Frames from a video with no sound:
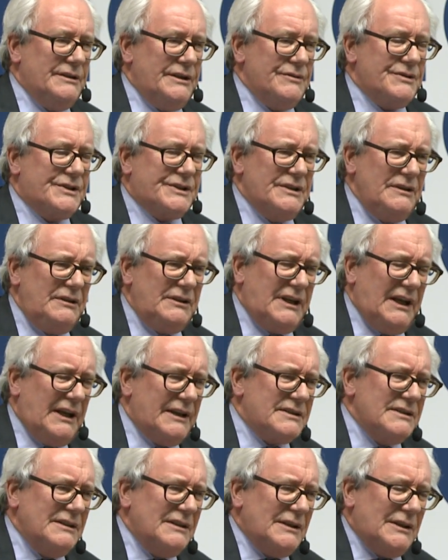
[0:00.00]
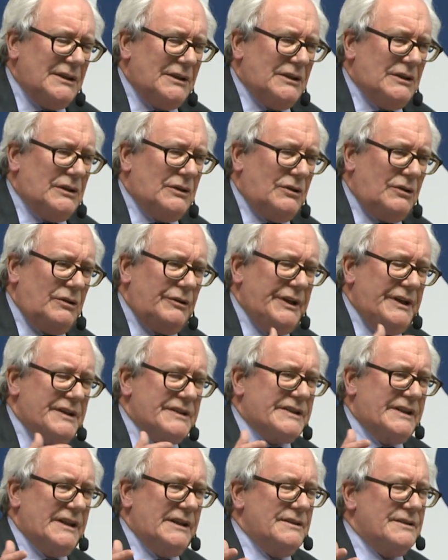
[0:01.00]
you still get all
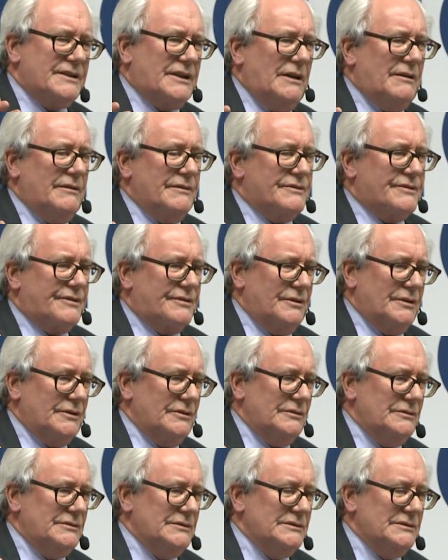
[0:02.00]
these things going through,